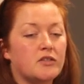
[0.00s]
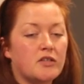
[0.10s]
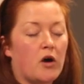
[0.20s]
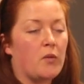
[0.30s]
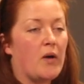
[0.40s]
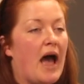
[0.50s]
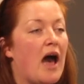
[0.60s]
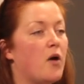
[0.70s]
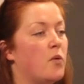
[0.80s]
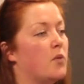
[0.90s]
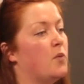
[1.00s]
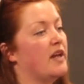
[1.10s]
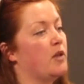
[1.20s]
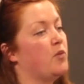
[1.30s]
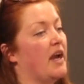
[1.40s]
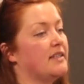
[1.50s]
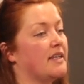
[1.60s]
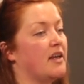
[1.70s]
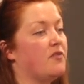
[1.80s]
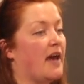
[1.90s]
So how will
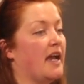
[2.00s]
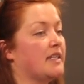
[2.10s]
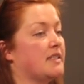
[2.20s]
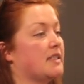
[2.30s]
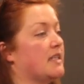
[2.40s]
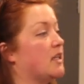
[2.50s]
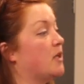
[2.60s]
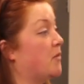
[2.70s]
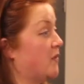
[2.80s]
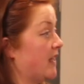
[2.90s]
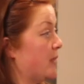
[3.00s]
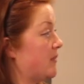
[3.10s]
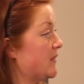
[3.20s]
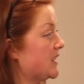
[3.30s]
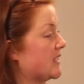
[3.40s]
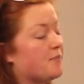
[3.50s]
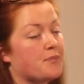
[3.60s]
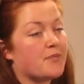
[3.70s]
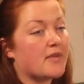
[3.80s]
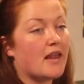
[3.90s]
Brexit affect museums?
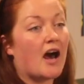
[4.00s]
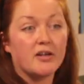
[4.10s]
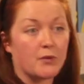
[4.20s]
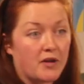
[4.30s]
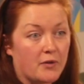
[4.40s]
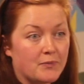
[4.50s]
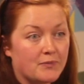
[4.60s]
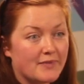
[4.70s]
I don't know.